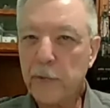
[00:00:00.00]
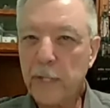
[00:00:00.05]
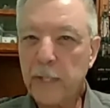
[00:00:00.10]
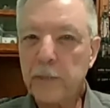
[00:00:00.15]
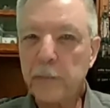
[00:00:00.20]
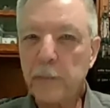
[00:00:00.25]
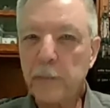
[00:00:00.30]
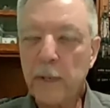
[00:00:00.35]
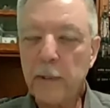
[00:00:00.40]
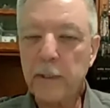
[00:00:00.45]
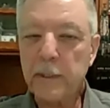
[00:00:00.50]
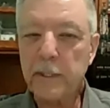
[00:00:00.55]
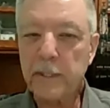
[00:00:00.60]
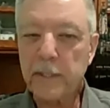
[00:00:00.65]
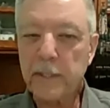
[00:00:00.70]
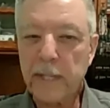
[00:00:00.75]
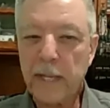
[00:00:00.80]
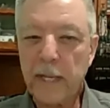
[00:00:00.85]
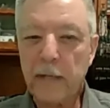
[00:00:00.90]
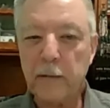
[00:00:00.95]
transparency
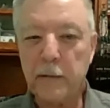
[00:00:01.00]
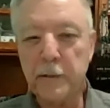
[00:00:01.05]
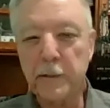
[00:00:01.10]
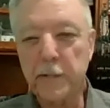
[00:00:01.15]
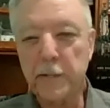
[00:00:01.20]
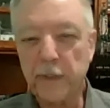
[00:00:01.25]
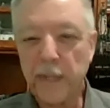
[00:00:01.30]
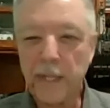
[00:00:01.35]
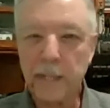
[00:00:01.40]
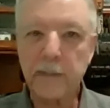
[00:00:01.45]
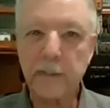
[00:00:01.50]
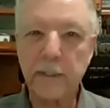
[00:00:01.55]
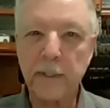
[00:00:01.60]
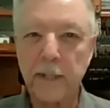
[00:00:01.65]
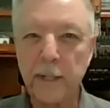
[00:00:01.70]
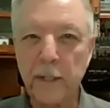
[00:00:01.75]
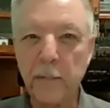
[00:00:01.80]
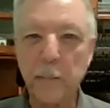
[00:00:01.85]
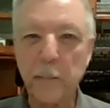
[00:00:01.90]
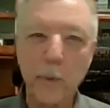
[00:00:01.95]
standards. So that's
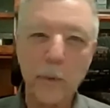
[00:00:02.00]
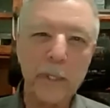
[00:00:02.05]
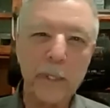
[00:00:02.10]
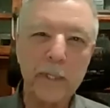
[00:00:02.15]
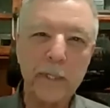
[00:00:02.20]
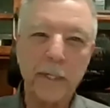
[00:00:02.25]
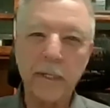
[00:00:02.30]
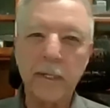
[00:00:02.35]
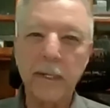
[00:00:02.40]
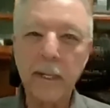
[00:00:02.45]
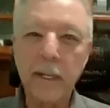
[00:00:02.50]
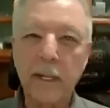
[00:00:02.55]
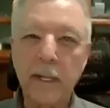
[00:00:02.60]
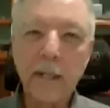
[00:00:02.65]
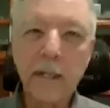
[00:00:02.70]
another point to